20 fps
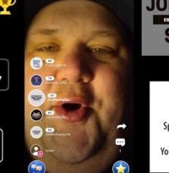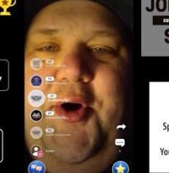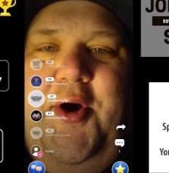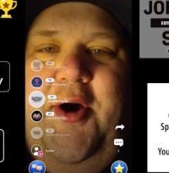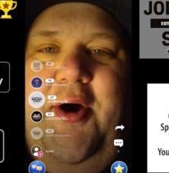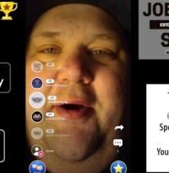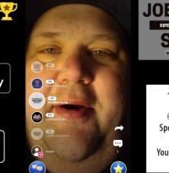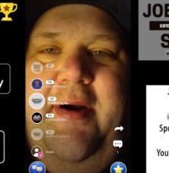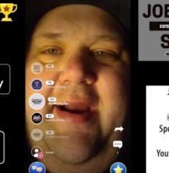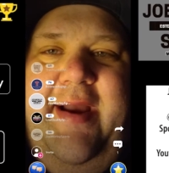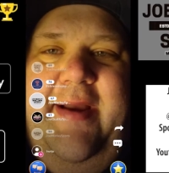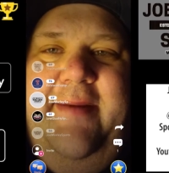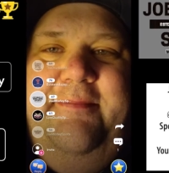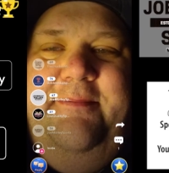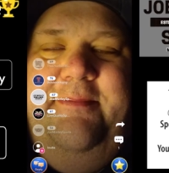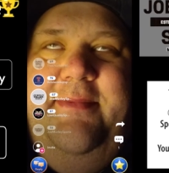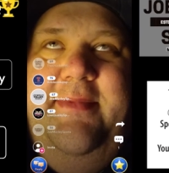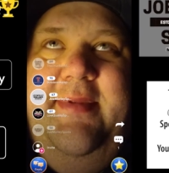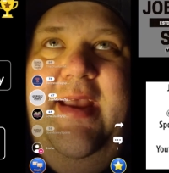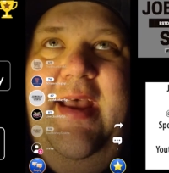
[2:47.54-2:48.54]
All right.
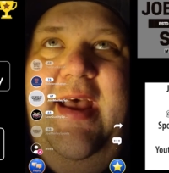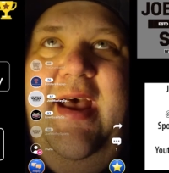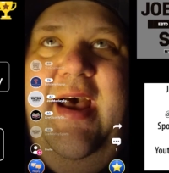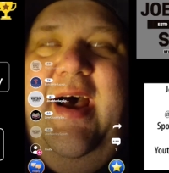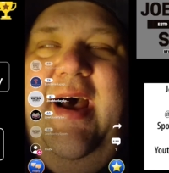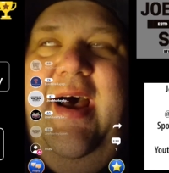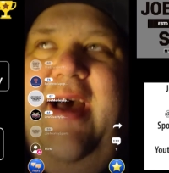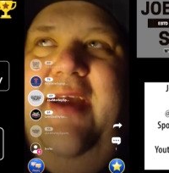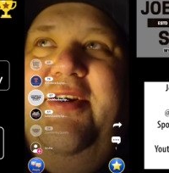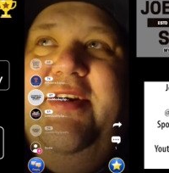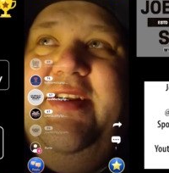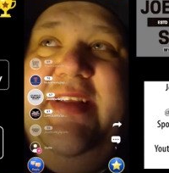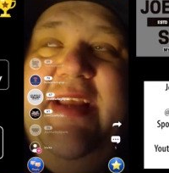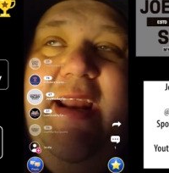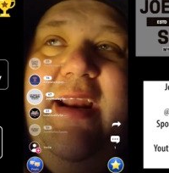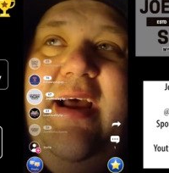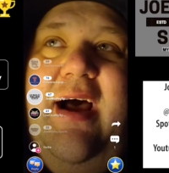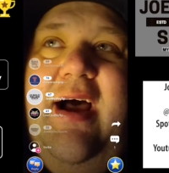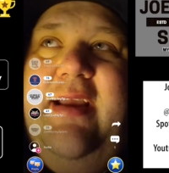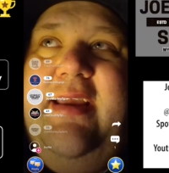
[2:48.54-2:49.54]
I
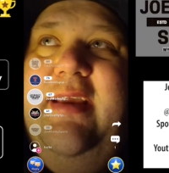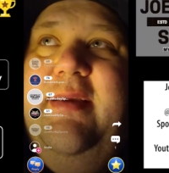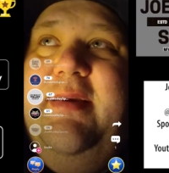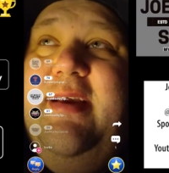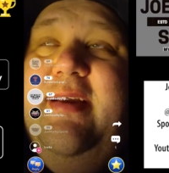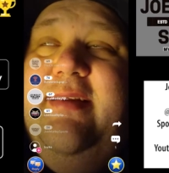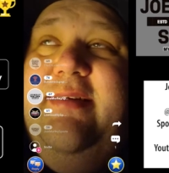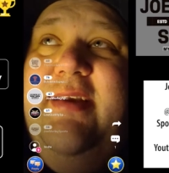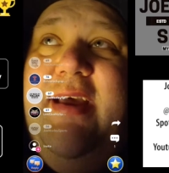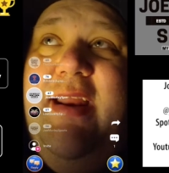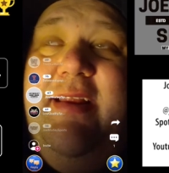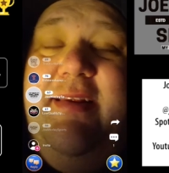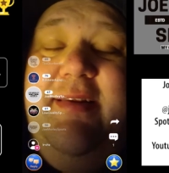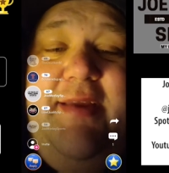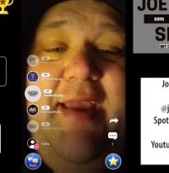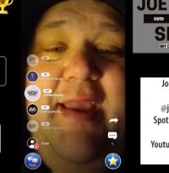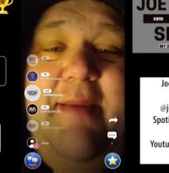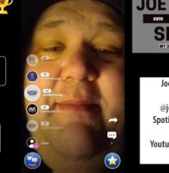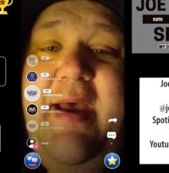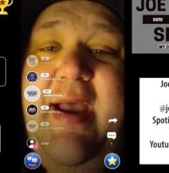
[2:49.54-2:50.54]
understand hockey because you got to
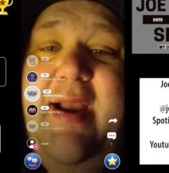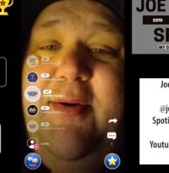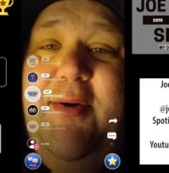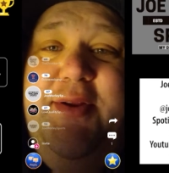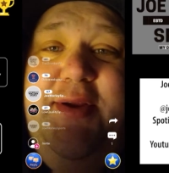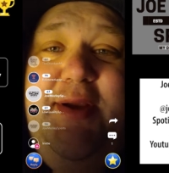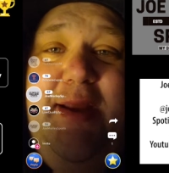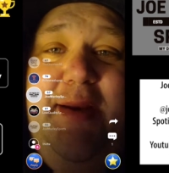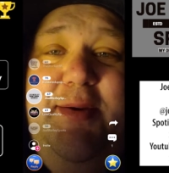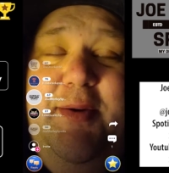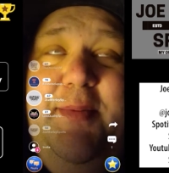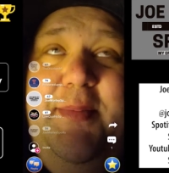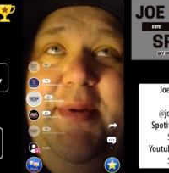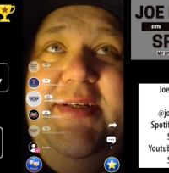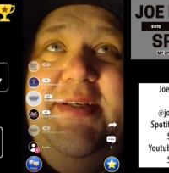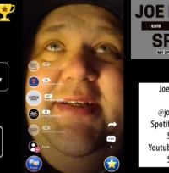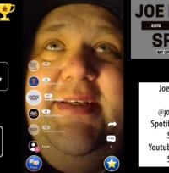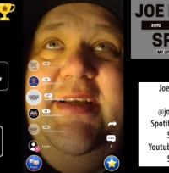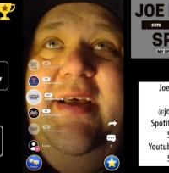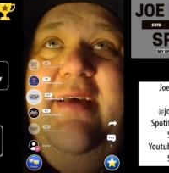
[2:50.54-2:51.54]
skate backwards. You got to do a bunch
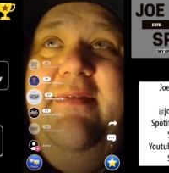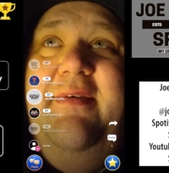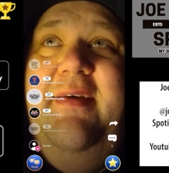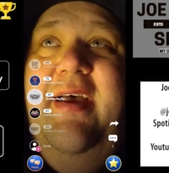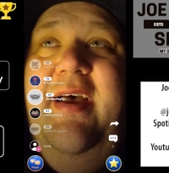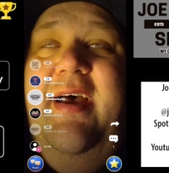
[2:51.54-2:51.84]
of stuff.